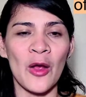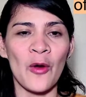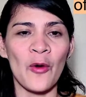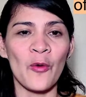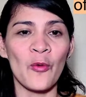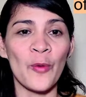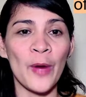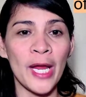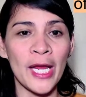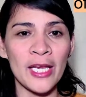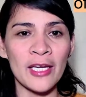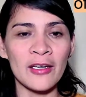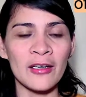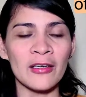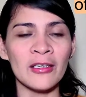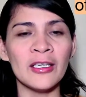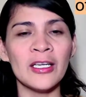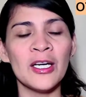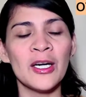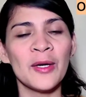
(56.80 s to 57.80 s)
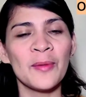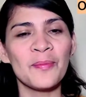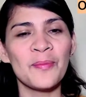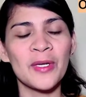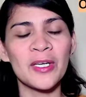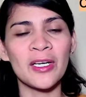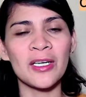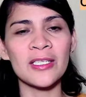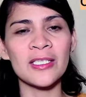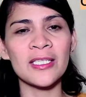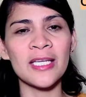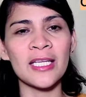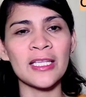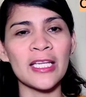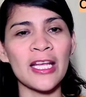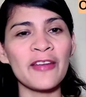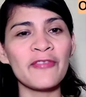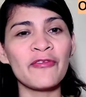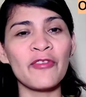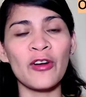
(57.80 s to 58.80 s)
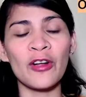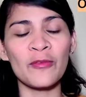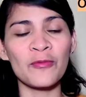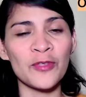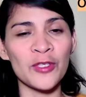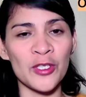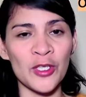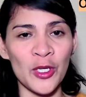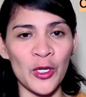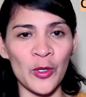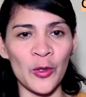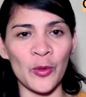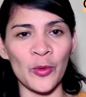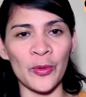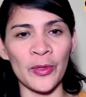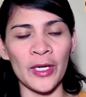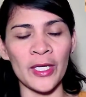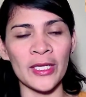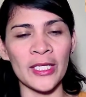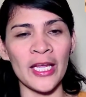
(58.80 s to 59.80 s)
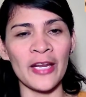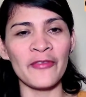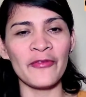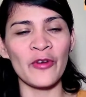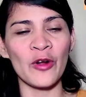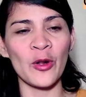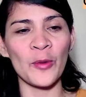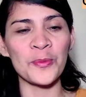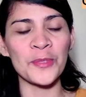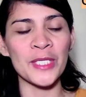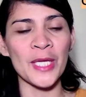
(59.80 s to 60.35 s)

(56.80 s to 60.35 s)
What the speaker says: way, no, because it involves you. It involves